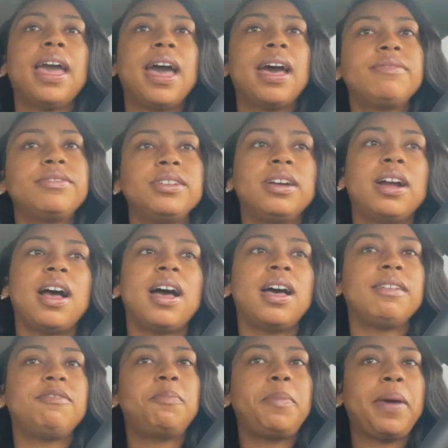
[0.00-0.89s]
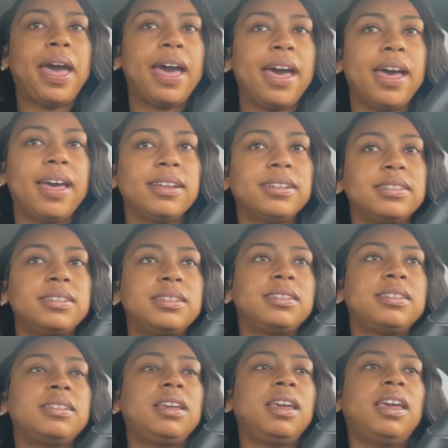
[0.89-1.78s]
after I've
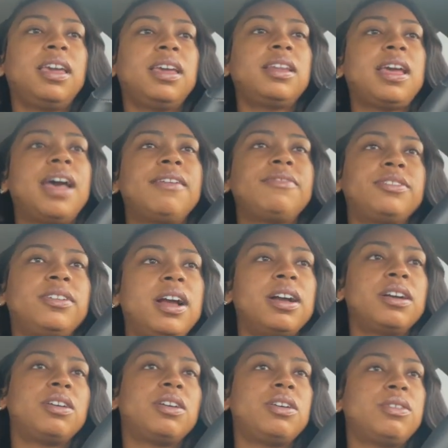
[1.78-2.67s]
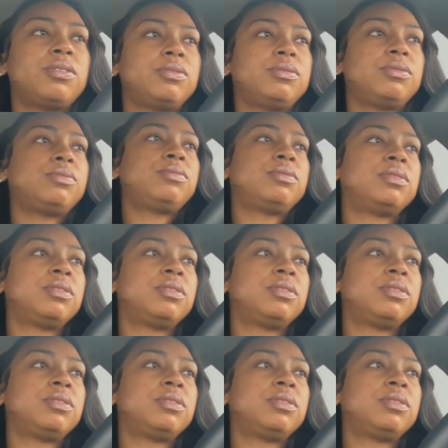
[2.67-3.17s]
packed and after I go